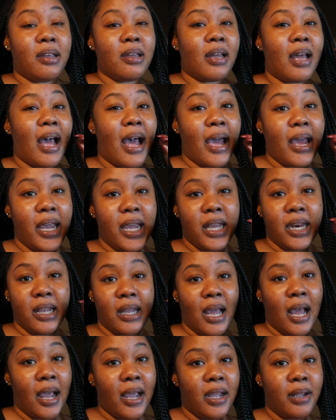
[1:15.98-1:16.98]
I hate it.
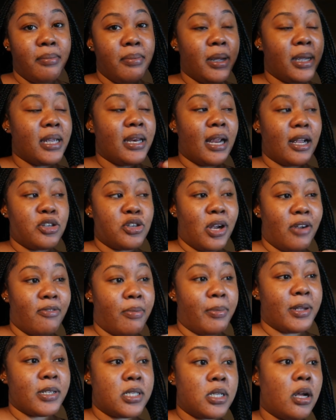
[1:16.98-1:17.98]
I hate making that drive by
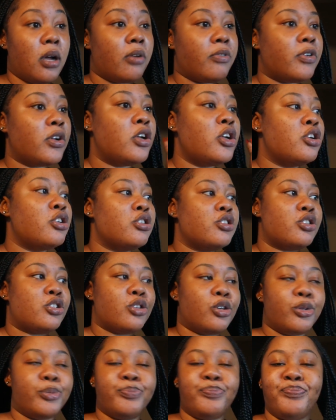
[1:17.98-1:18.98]
myself.
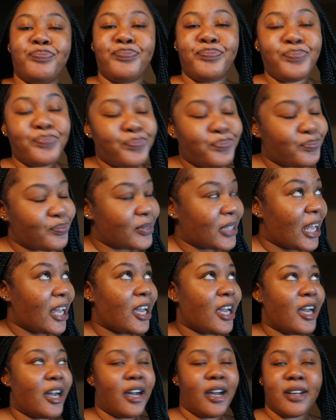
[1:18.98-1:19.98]
So thank
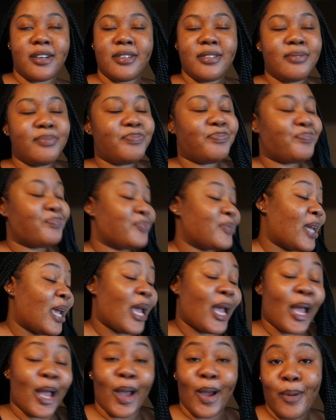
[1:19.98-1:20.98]
God,
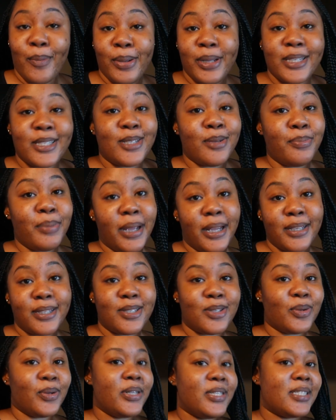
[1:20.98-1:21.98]
Hubby is the best.
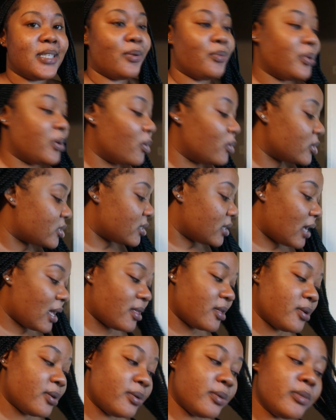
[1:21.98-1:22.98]
So he said we're going together.